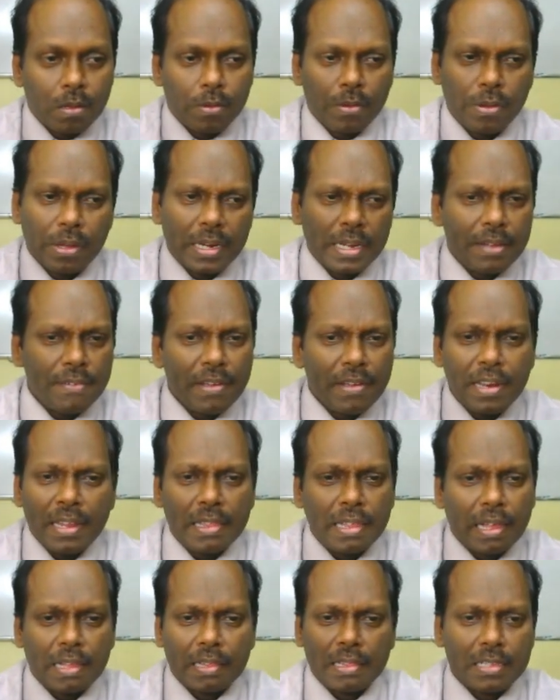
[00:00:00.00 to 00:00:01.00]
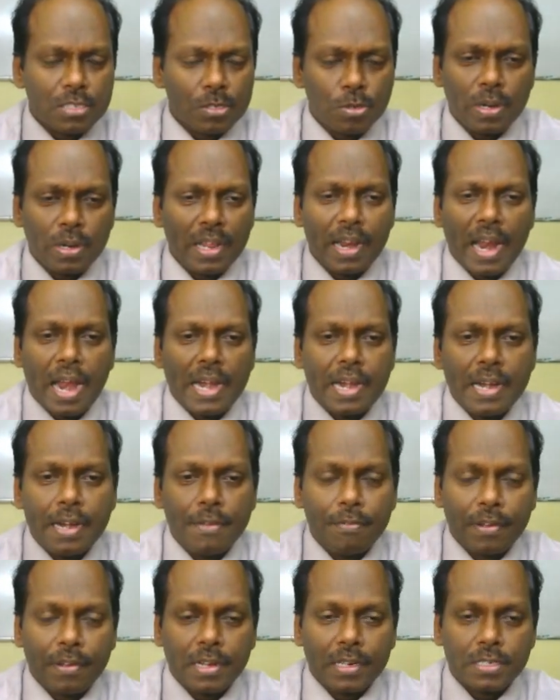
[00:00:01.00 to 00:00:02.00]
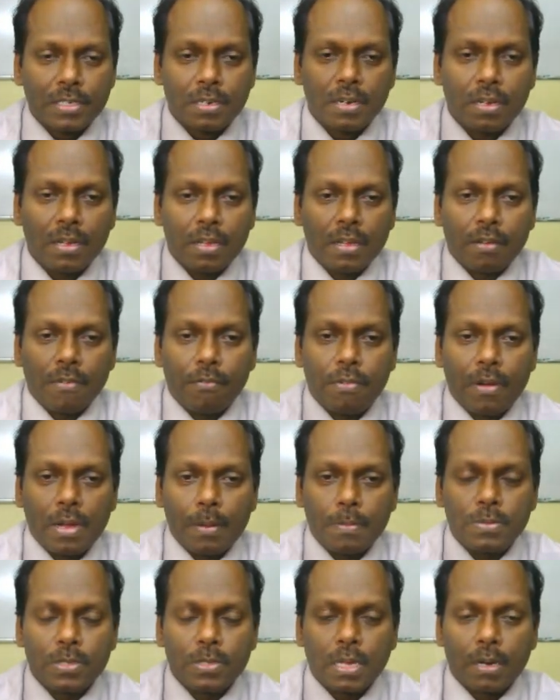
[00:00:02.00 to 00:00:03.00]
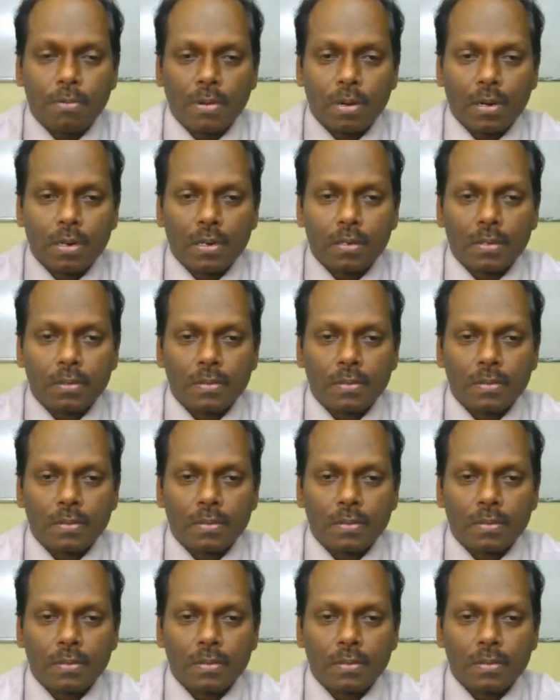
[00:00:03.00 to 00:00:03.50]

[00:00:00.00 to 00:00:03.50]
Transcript: You can give anything. This is only an identification. Web server.